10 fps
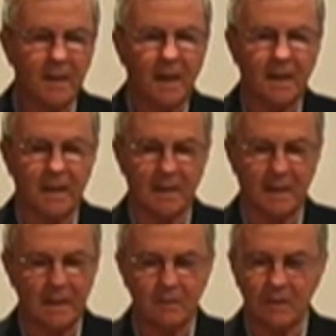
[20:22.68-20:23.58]
And
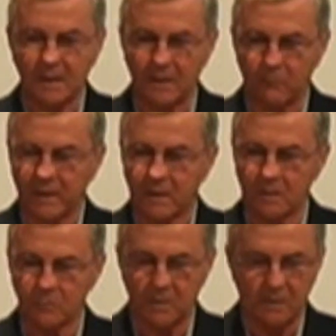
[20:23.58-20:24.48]
he and
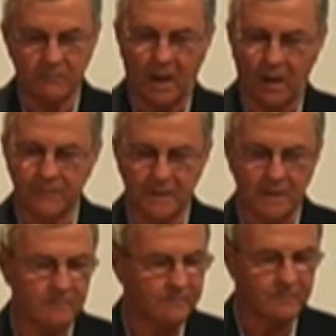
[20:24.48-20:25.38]
Rickert were involved
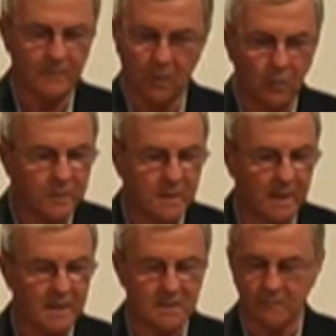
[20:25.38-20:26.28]
in the early
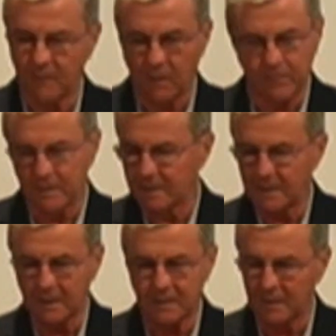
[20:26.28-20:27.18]
days of helping
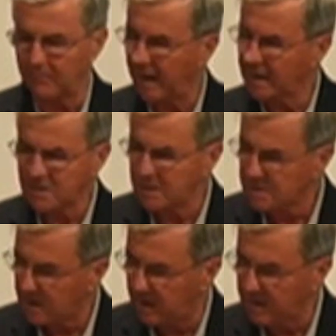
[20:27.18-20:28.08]
get the magazine
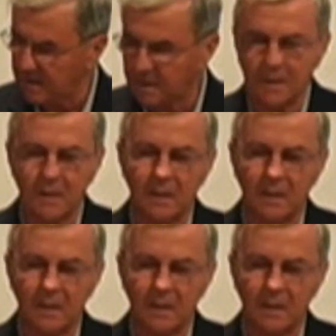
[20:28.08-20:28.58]
started.